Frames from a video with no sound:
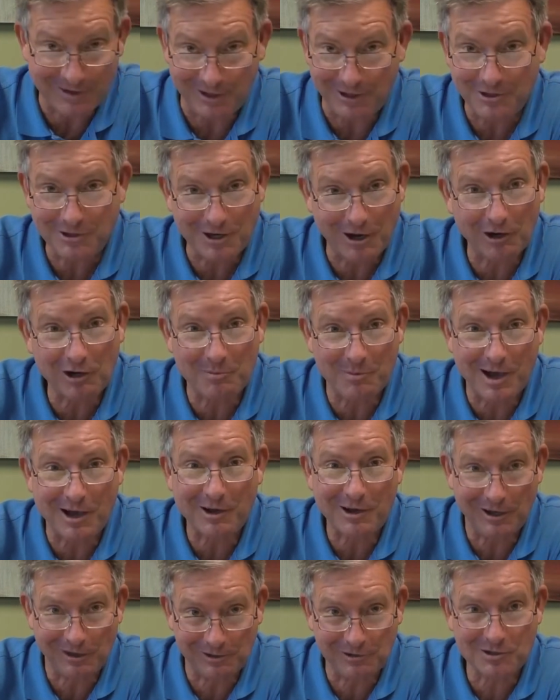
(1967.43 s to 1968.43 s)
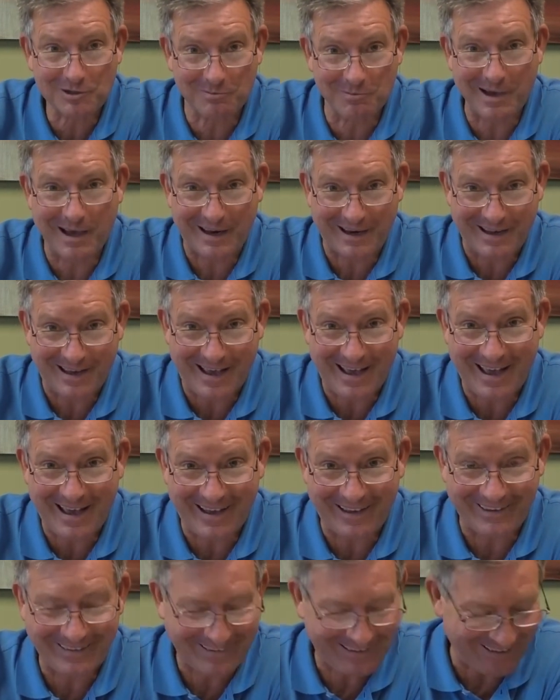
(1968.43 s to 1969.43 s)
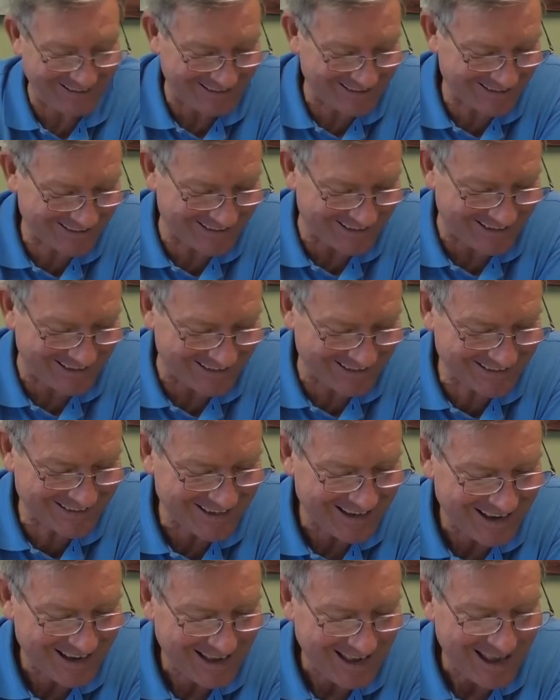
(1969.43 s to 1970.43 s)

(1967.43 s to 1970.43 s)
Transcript: Now, you talk about calling somebody out, he says.